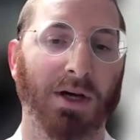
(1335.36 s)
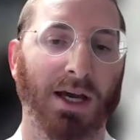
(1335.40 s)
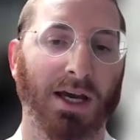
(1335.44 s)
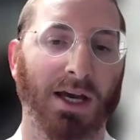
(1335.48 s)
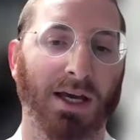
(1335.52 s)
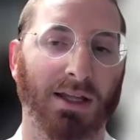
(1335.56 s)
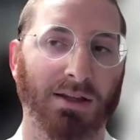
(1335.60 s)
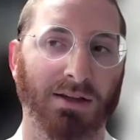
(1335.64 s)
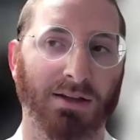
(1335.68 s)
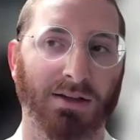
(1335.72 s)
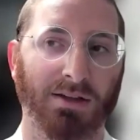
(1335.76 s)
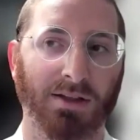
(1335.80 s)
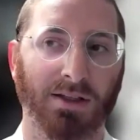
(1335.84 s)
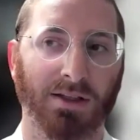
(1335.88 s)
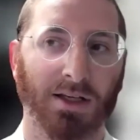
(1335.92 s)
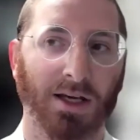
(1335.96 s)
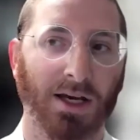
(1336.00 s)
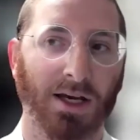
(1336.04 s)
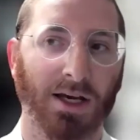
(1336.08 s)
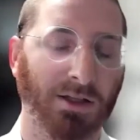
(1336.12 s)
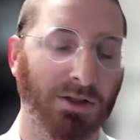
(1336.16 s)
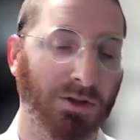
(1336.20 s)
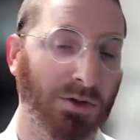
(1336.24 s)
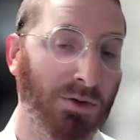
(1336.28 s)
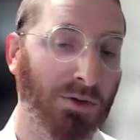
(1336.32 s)
And
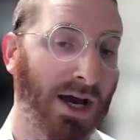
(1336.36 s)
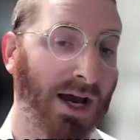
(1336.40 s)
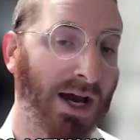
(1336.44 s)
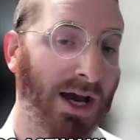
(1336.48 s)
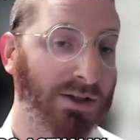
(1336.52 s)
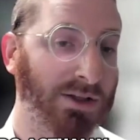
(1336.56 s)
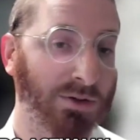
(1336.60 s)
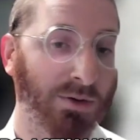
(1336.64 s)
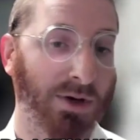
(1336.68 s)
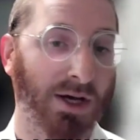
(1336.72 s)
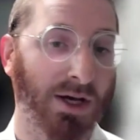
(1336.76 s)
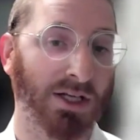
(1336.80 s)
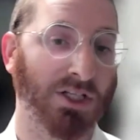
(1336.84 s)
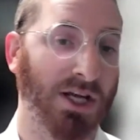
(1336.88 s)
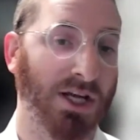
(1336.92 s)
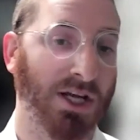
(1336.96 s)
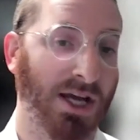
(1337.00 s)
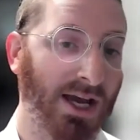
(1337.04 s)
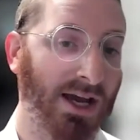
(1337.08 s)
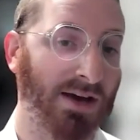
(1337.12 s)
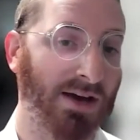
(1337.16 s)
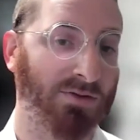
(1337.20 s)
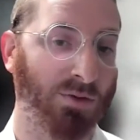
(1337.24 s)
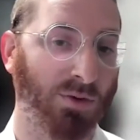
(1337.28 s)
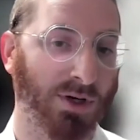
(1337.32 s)
I do actually
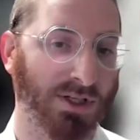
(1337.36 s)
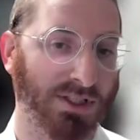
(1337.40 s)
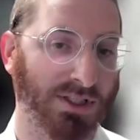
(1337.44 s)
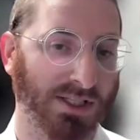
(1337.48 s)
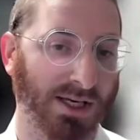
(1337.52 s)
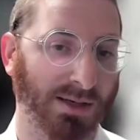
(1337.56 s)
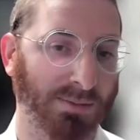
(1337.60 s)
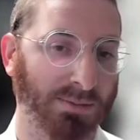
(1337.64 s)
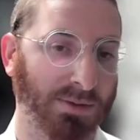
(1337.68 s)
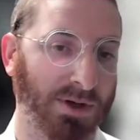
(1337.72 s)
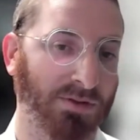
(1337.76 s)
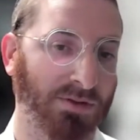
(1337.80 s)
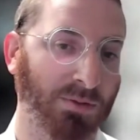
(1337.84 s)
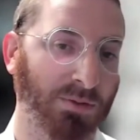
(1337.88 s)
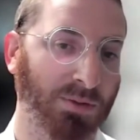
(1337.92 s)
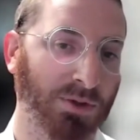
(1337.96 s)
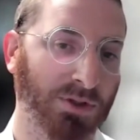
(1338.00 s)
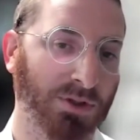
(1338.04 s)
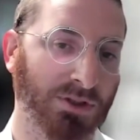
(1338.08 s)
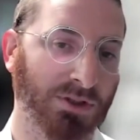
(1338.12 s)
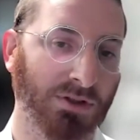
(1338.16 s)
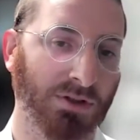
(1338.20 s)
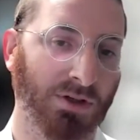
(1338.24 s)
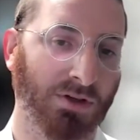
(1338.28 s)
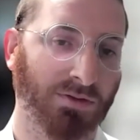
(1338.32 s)
have WhatsApp. Every
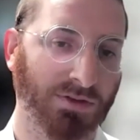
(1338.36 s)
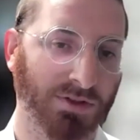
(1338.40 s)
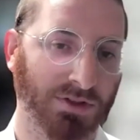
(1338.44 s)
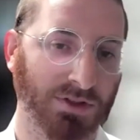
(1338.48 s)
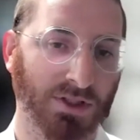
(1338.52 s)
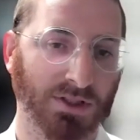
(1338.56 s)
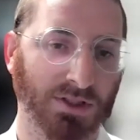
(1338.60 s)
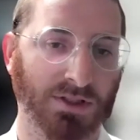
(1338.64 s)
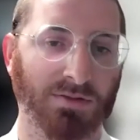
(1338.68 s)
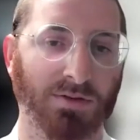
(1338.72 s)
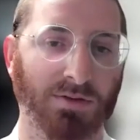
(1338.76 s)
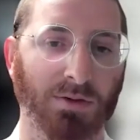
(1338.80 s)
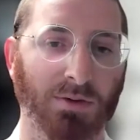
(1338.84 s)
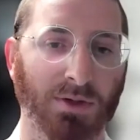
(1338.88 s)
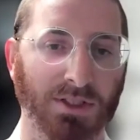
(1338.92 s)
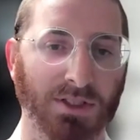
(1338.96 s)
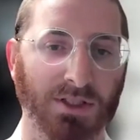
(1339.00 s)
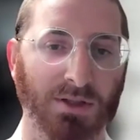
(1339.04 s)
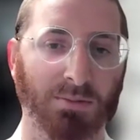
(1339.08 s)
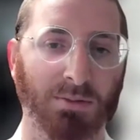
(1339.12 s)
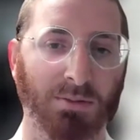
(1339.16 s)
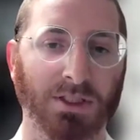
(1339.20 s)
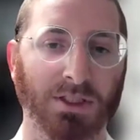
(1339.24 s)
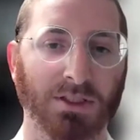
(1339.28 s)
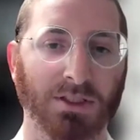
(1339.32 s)
person in the office does have a
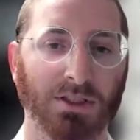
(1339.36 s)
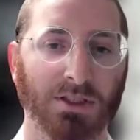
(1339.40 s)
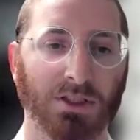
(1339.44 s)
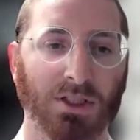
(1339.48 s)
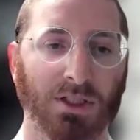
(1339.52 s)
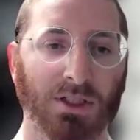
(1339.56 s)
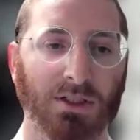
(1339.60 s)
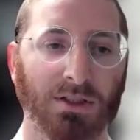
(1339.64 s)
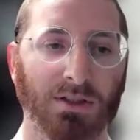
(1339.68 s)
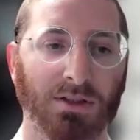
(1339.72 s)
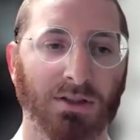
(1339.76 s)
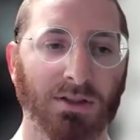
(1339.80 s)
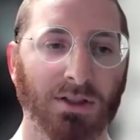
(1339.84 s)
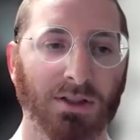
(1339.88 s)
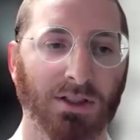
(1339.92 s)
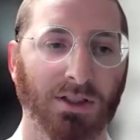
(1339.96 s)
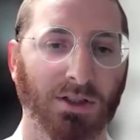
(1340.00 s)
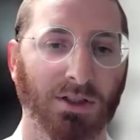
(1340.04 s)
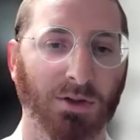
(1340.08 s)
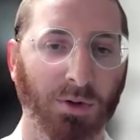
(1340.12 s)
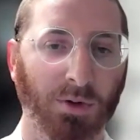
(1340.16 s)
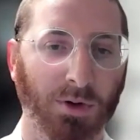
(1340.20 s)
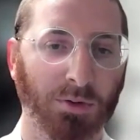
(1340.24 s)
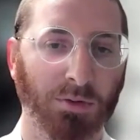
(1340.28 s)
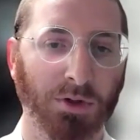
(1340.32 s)
WhatsApp message. And
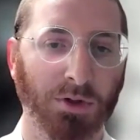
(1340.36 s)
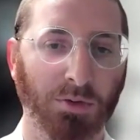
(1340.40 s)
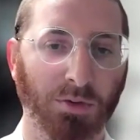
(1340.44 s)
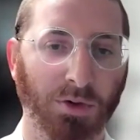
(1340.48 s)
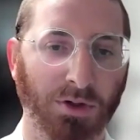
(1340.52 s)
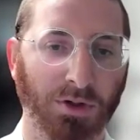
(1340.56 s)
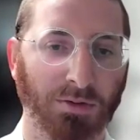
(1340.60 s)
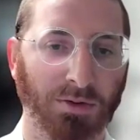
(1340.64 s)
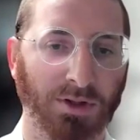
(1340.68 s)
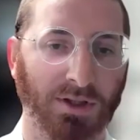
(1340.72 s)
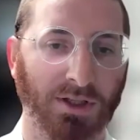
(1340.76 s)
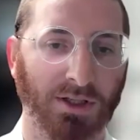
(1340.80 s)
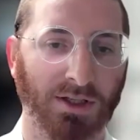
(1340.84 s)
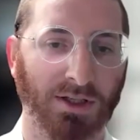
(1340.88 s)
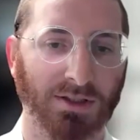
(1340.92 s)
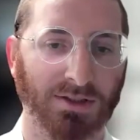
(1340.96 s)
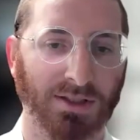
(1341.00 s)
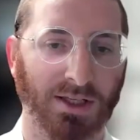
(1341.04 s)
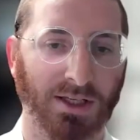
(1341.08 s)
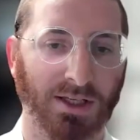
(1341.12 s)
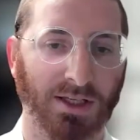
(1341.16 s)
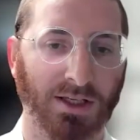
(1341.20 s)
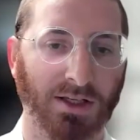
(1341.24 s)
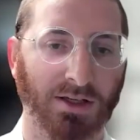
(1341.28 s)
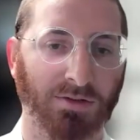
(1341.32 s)
the way we work with it is
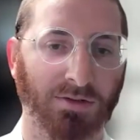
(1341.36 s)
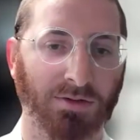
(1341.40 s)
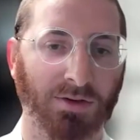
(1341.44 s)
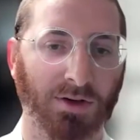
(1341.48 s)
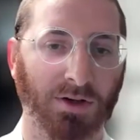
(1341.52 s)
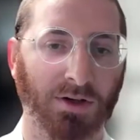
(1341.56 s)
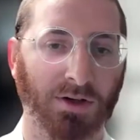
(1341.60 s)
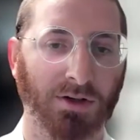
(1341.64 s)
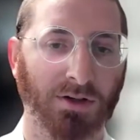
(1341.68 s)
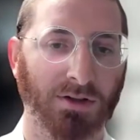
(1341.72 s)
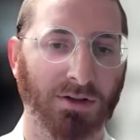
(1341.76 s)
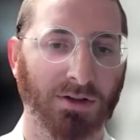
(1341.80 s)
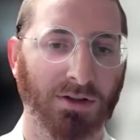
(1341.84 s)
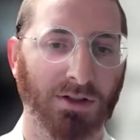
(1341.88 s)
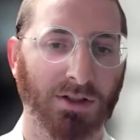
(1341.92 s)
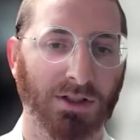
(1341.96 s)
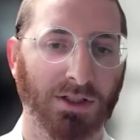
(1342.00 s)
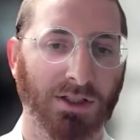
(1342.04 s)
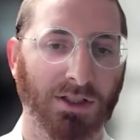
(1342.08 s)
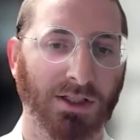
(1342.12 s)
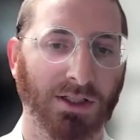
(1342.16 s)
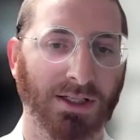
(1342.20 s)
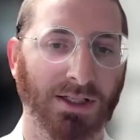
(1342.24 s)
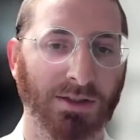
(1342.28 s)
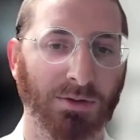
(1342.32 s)
like, if the
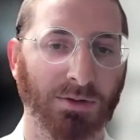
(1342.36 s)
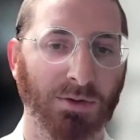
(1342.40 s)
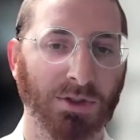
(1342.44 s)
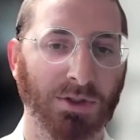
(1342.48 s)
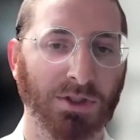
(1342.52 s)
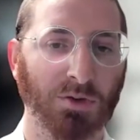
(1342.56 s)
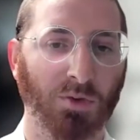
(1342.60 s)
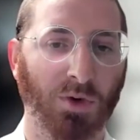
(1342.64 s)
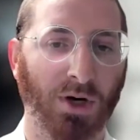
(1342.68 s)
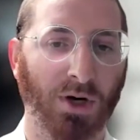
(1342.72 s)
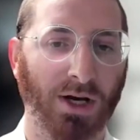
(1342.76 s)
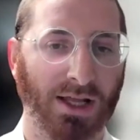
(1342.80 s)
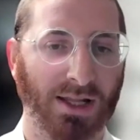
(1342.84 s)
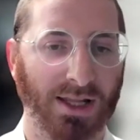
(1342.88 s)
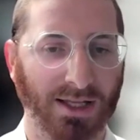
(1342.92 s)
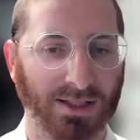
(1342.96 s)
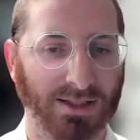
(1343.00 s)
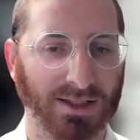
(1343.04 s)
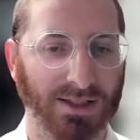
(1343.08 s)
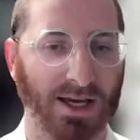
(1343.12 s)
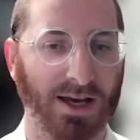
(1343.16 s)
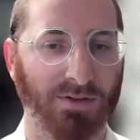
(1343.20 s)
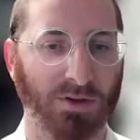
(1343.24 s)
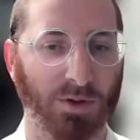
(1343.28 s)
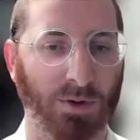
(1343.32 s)
reason why I like
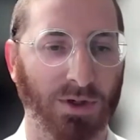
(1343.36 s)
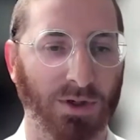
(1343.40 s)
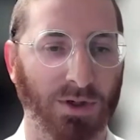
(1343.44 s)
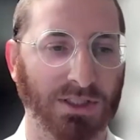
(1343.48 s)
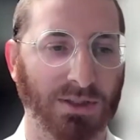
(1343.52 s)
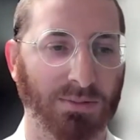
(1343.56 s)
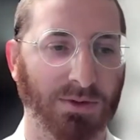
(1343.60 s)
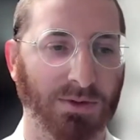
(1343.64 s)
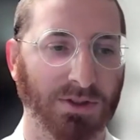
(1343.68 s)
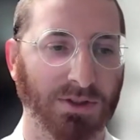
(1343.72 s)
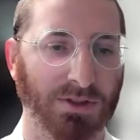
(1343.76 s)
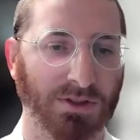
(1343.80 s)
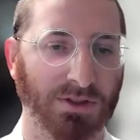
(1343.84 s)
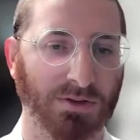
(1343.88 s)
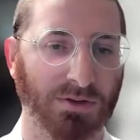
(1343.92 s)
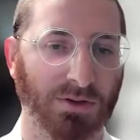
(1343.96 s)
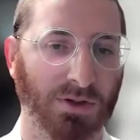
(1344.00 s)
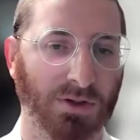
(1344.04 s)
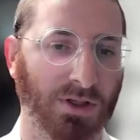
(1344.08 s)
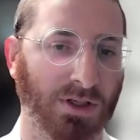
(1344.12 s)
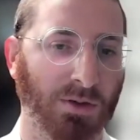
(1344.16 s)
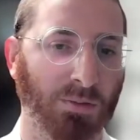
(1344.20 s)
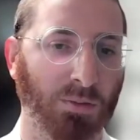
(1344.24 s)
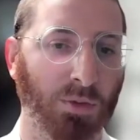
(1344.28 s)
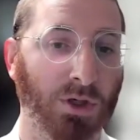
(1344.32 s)
to have the WhatsApp is,
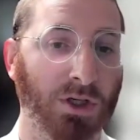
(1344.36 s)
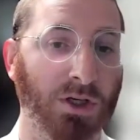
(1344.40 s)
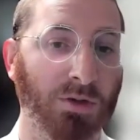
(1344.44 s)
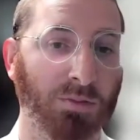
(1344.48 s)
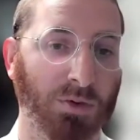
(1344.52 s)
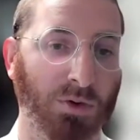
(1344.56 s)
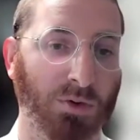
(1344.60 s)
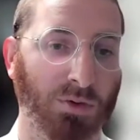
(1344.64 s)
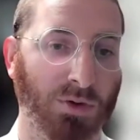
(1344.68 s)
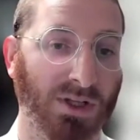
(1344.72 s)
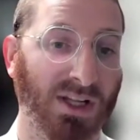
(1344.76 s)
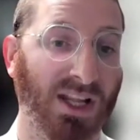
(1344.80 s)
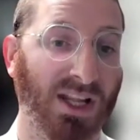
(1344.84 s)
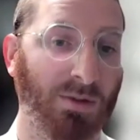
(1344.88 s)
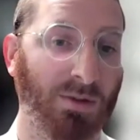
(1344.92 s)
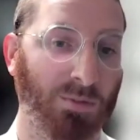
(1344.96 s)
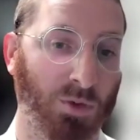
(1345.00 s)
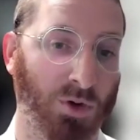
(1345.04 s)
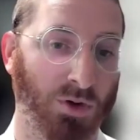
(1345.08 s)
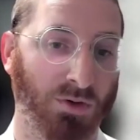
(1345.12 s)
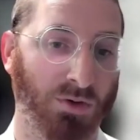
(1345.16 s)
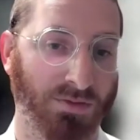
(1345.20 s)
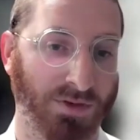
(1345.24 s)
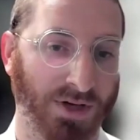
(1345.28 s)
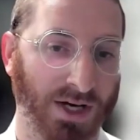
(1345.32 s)
okay, bookkeeping, we're a lot
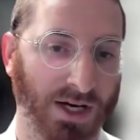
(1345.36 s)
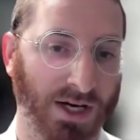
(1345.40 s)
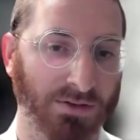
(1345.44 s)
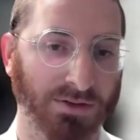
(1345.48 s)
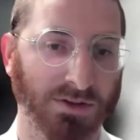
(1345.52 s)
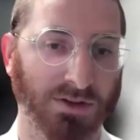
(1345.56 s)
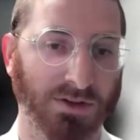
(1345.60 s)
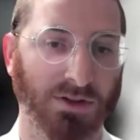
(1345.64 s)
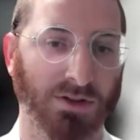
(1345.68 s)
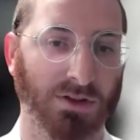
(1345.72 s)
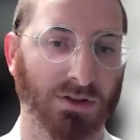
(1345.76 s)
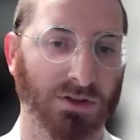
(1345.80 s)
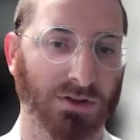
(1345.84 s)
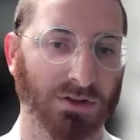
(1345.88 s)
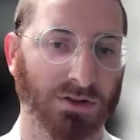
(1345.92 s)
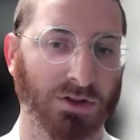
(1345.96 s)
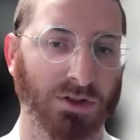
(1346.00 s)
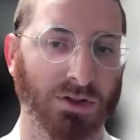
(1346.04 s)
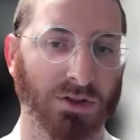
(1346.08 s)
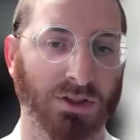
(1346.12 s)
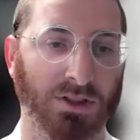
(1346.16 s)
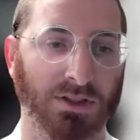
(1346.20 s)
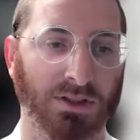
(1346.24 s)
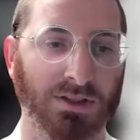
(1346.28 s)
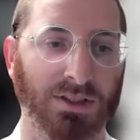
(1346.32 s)
more involved to a
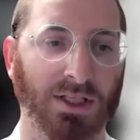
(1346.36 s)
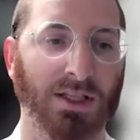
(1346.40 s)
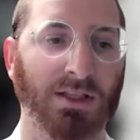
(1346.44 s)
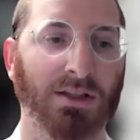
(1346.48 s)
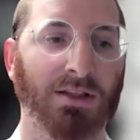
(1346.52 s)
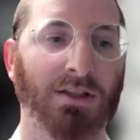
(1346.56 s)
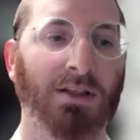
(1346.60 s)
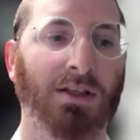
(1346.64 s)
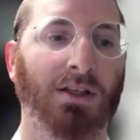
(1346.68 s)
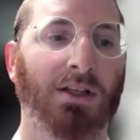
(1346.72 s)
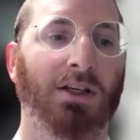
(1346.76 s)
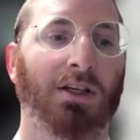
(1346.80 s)
certain extent.